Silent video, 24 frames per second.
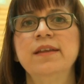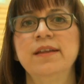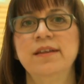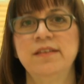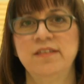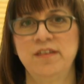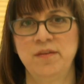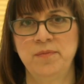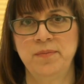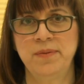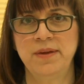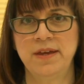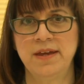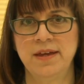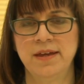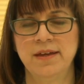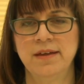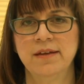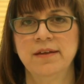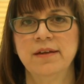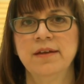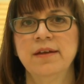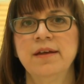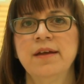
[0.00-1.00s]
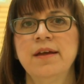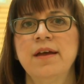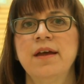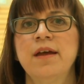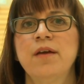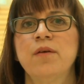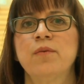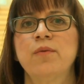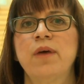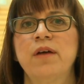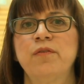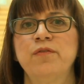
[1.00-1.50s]
need to be,
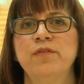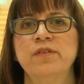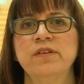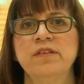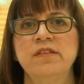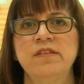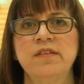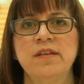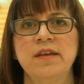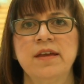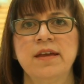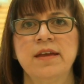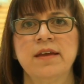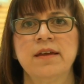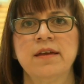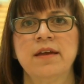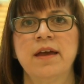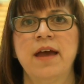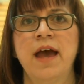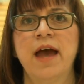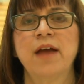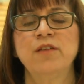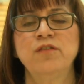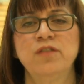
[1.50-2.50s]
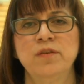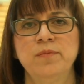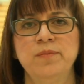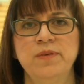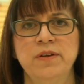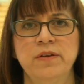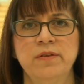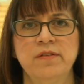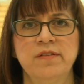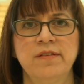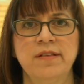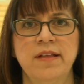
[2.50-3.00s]
referencing
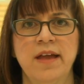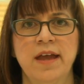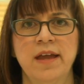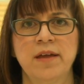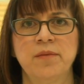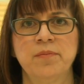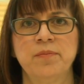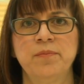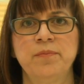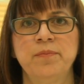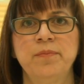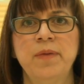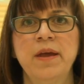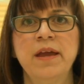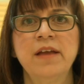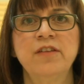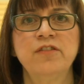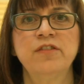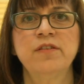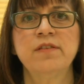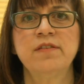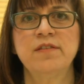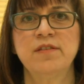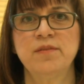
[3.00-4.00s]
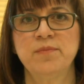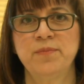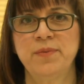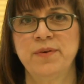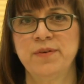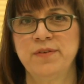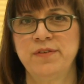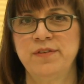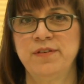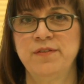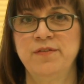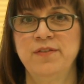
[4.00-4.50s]
attributes like patience and
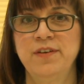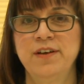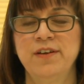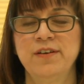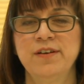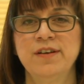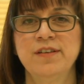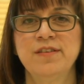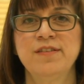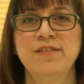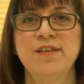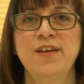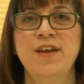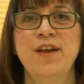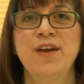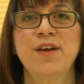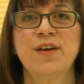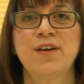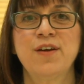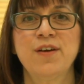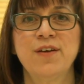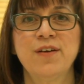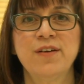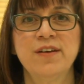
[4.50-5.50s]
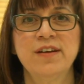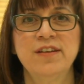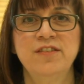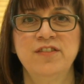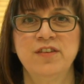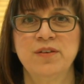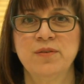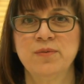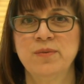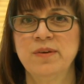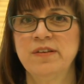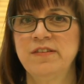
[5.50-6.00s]
perseverance,
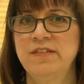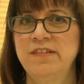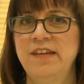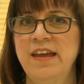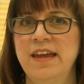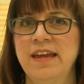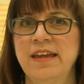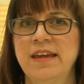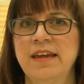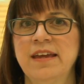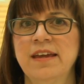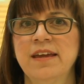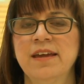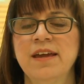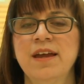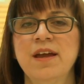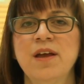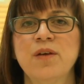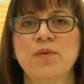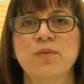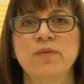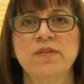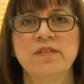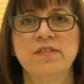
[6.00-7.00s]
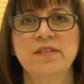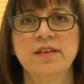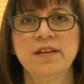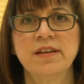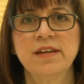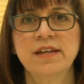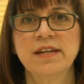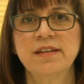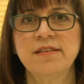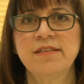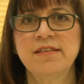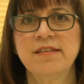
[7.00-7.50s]
courage and risk-taking,
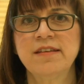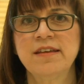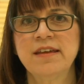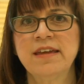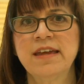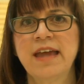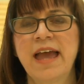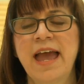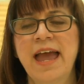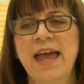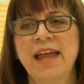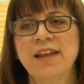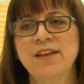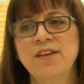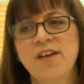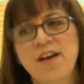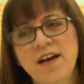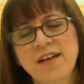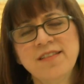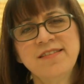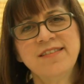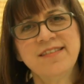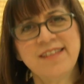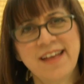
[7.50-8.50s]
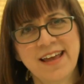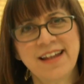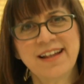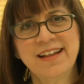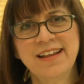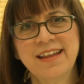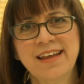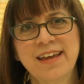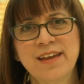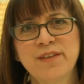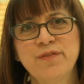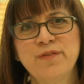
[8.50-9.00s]
resiliency, and not
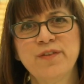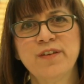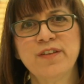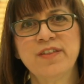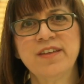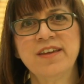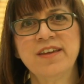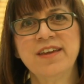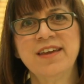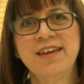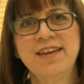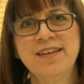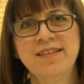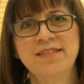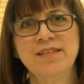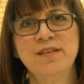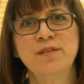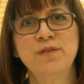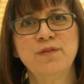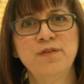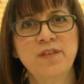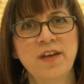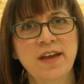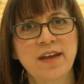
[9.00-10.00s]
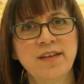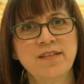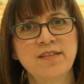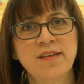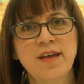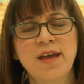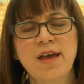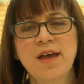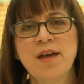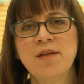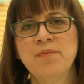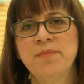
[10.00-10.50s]
settling for the easy fix,
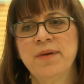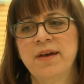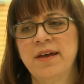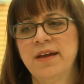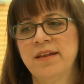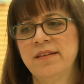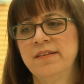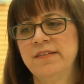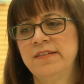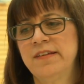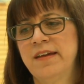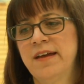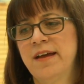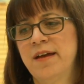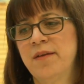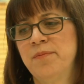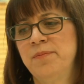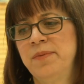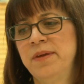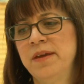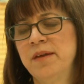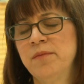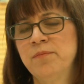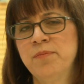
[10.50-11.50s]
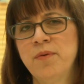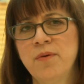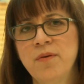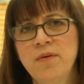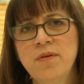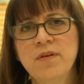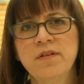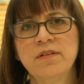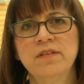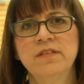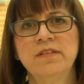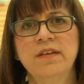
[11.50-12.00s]
but being
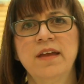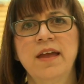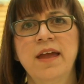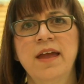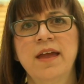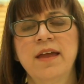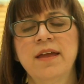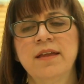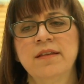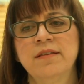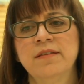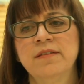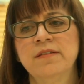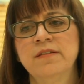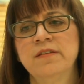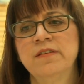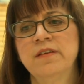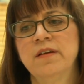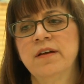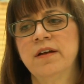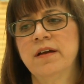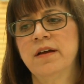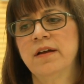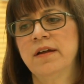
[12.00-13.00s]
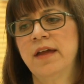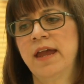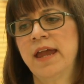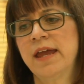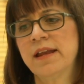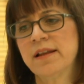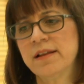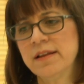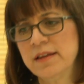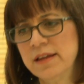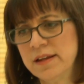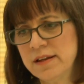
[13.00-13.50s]
bold and
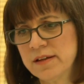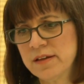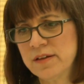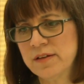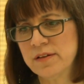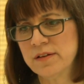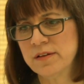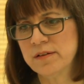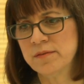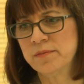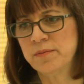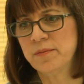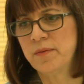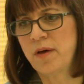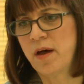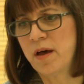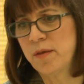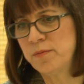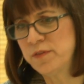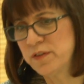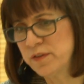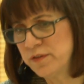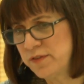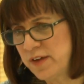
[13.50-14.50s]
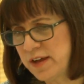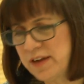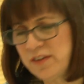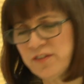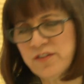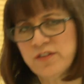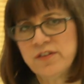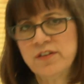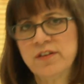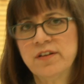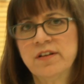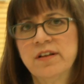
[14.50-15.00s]
analytical,
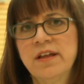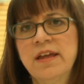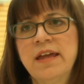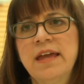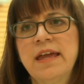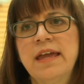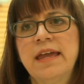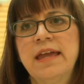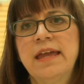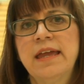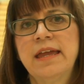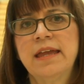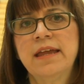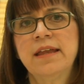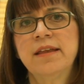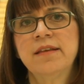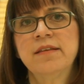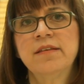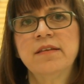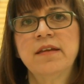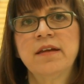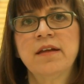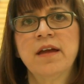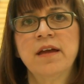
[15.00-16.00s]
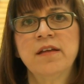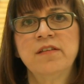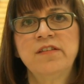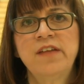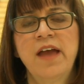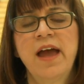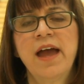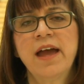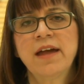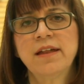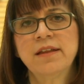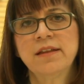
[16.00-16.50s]
observational in
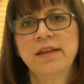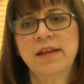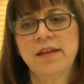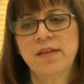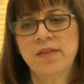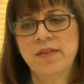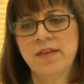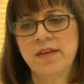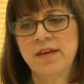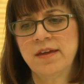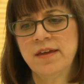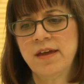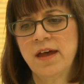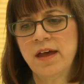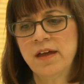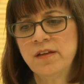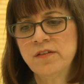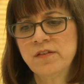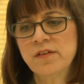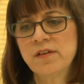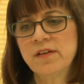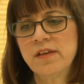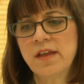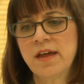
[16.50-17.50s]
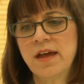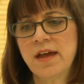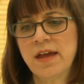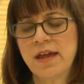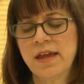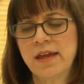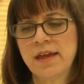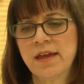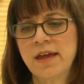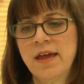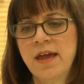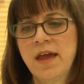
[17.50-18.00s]
tackling the
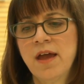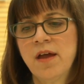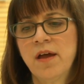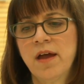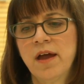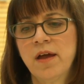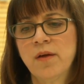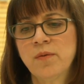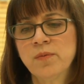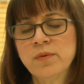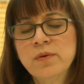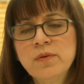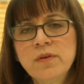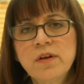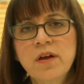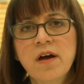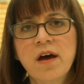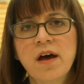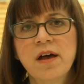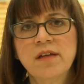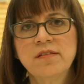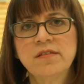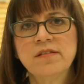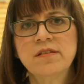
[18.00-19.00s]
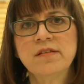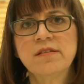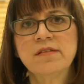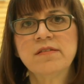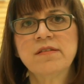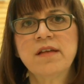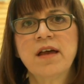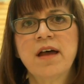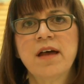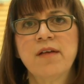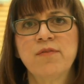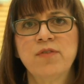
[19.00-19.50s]
underlying root
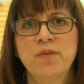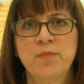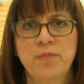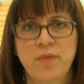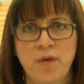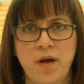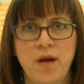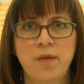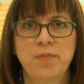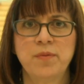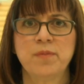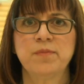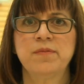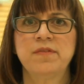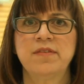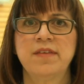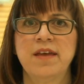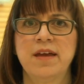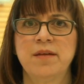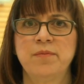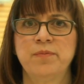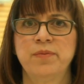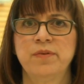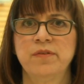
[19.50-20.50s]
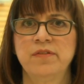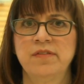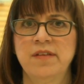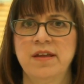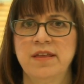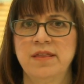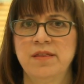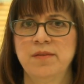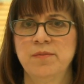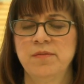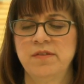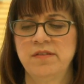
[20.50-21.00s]
causes of the problems that
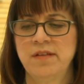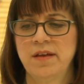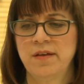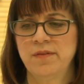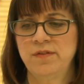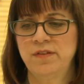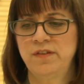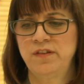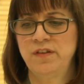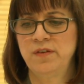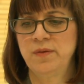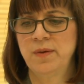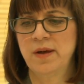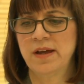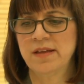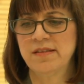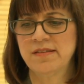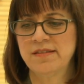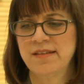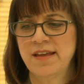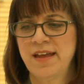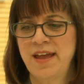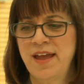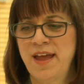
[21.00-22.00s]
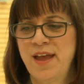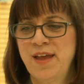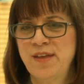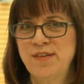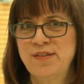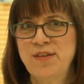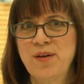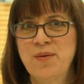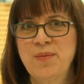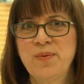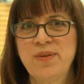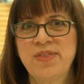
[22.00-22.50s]
present themselves to us.
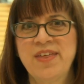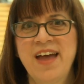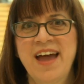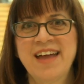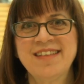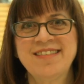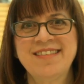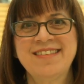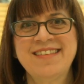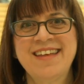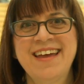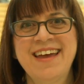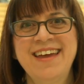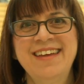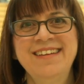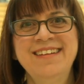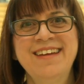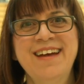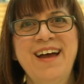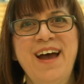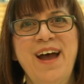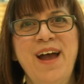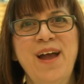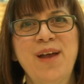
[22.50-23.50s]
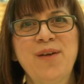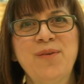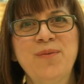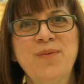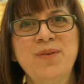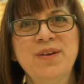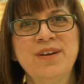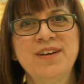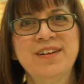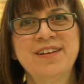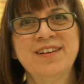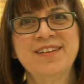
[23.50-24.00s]
So with that said,
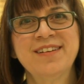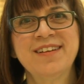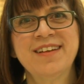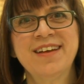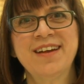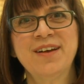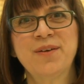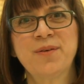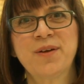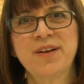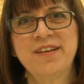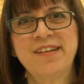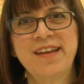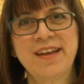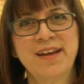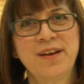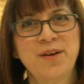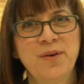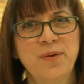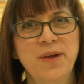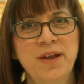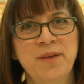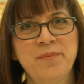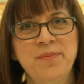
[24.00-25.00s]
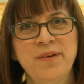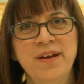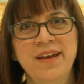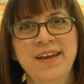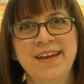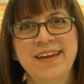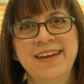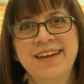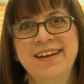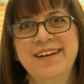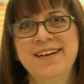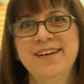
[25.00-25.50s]
we're going to take a quick
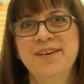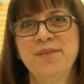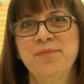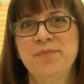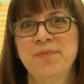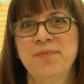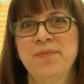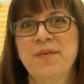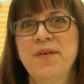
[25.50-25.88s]
break here.